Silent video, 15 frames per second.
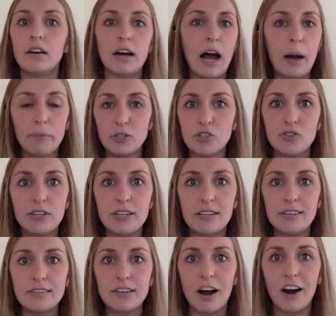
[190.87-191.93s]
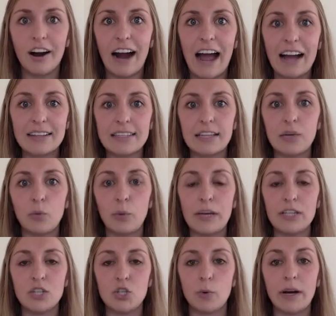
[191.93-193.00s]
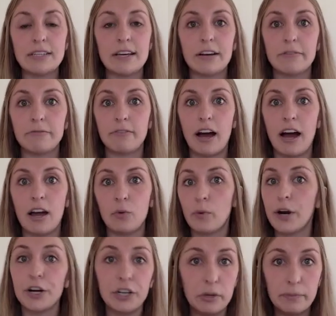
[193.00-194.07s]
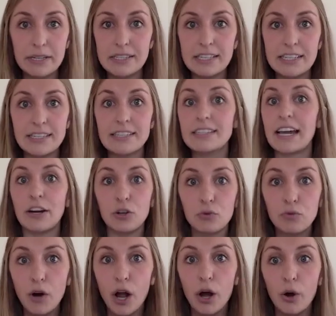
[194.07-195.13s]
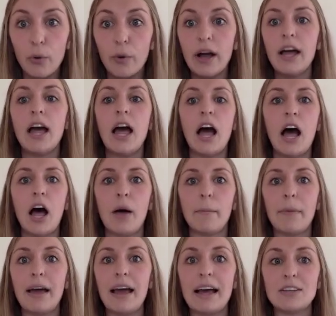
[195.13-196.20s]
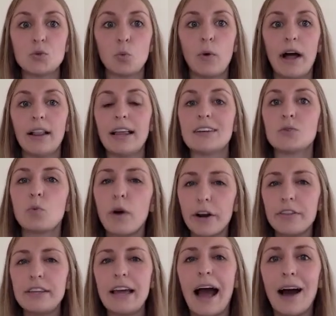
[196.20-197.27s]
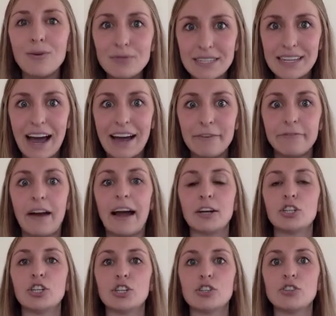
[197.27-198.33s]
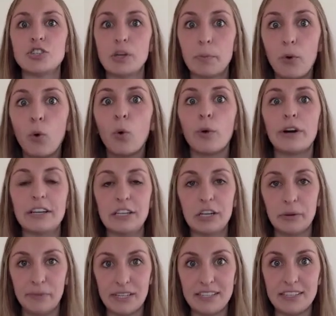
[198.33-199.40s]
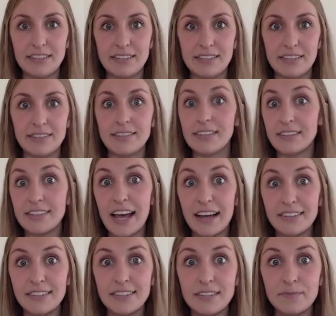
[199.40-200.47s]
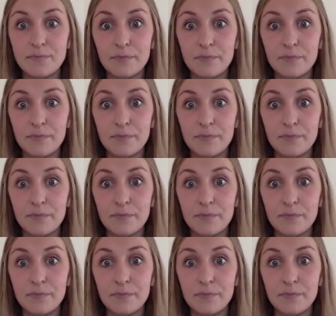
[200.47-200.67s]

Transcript: Opportunities are excellent ways to identify where your business can grow, as well as what are the outside factors supporting your business's success.